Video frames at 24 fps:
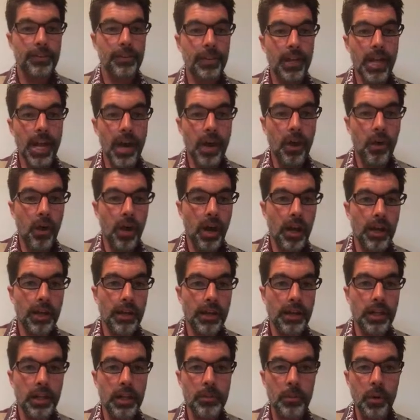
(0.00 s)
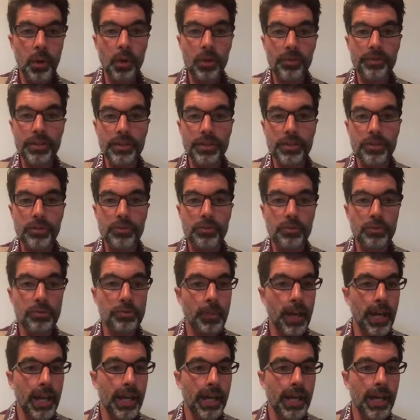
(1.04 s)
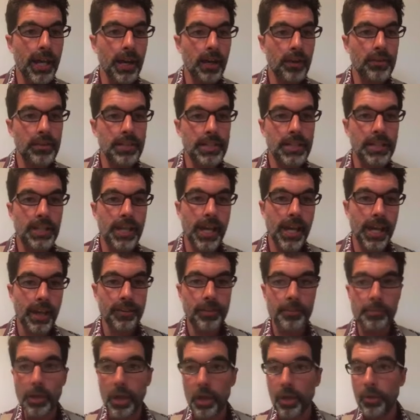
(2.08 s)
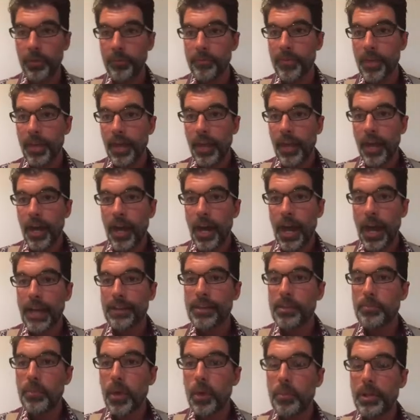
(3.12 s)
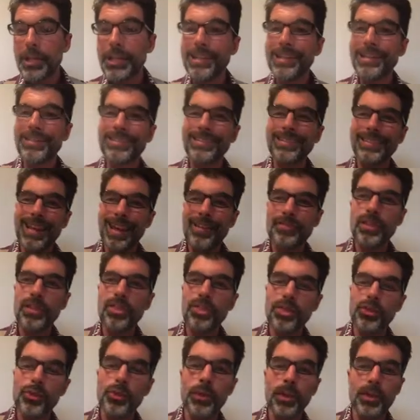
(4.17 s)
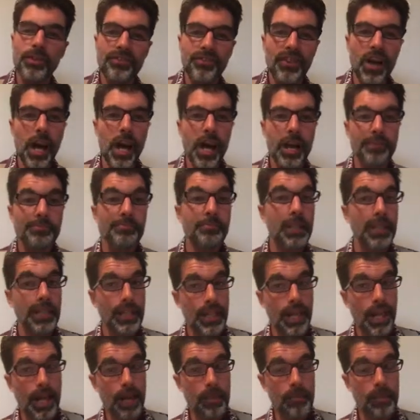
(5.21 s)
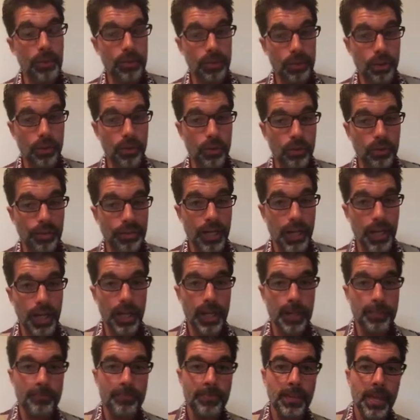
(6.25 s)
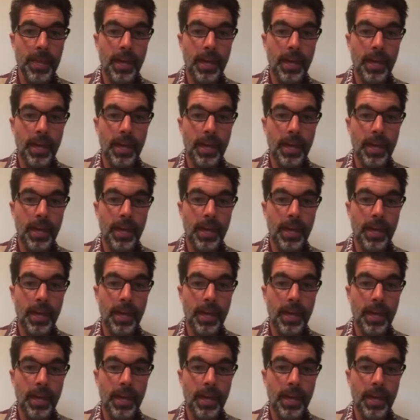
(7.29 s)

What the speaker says: now I'm going to come over to my account in Exmo. At the moment, it is 7:35 p.m. local time.